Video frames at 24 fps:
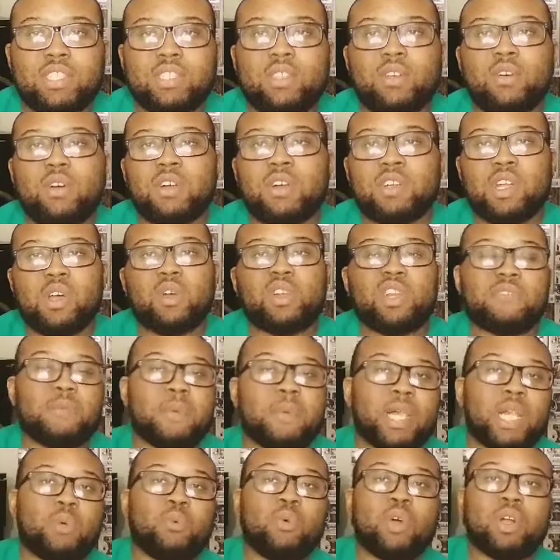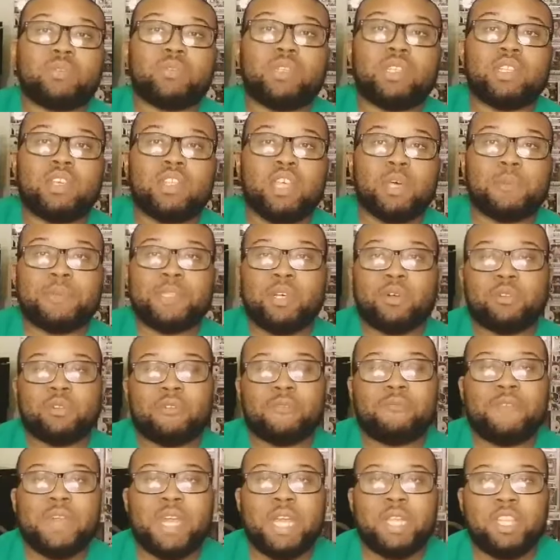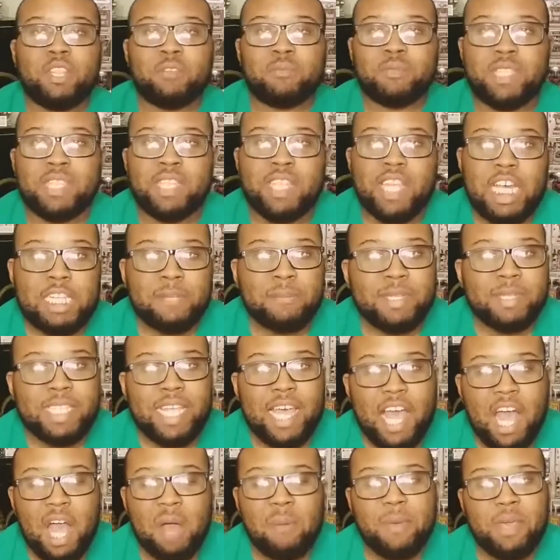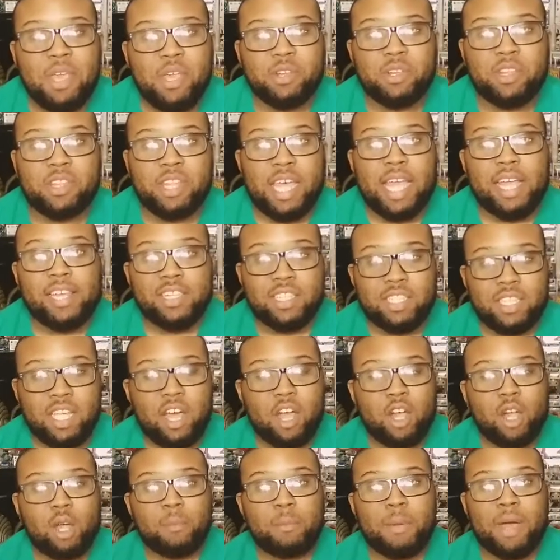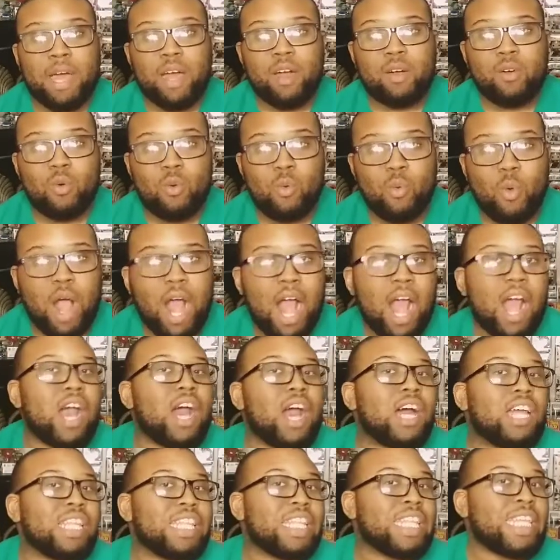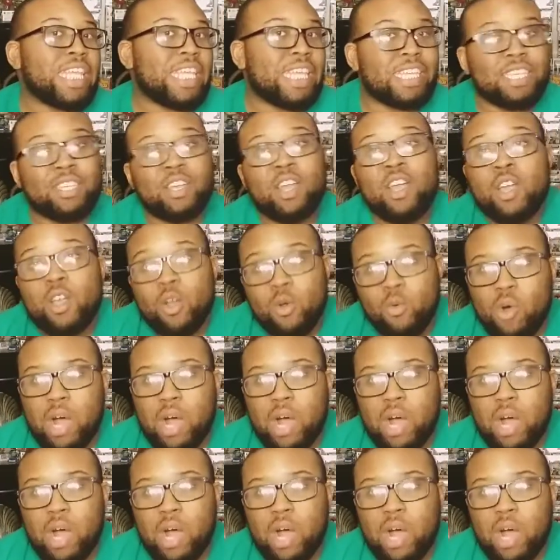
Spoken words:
What's going on, everybody? Welcome to another episode of Fandoms Anonymous. I'm here today to talk about WALL-E.